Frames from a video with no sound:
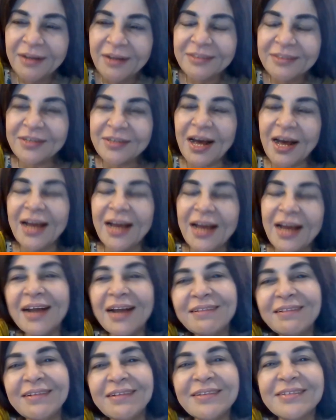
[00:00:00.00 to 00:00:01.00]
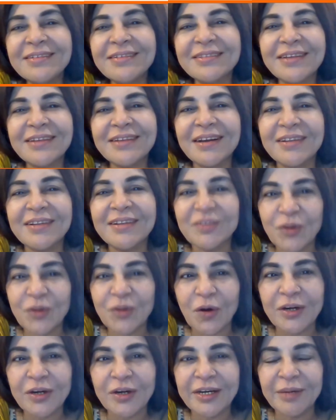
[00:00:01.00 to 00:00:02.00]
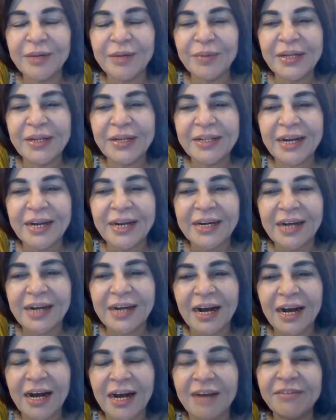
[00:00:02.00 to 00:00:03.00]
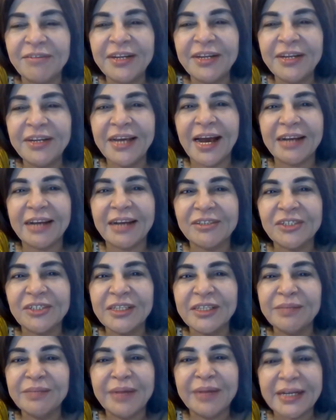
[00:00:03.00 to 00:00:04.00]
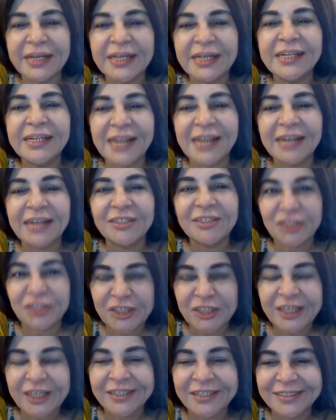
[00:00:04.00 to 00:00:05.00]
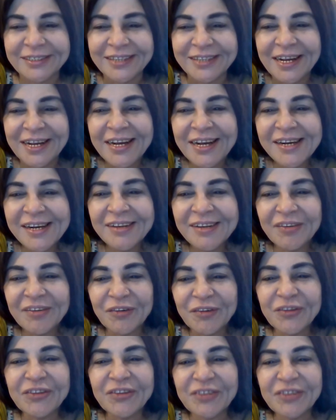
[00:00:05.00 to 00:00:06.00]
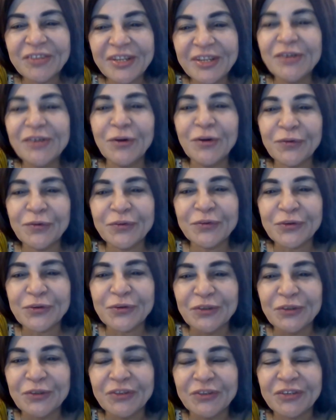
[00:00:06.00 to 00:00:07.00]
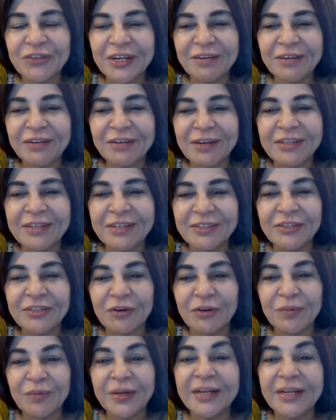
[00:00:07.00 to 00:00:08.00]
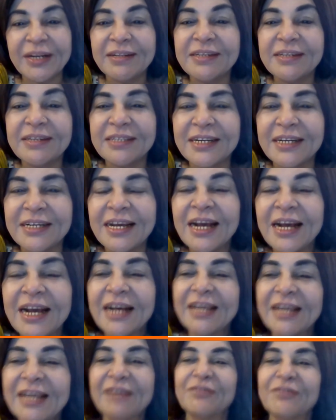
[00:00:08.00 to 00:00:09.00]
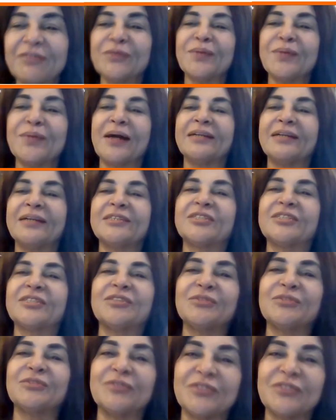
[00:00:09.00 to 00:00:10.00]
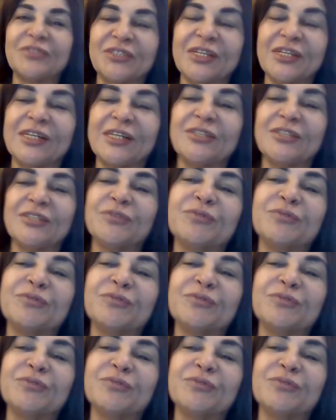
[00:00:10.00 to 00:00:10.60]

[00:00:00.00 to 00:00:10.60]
So I had this thought in me that, are we actually making that change? So the CEO of Skoolz, Srinivasji, told me, Nidhiji, if you manage to change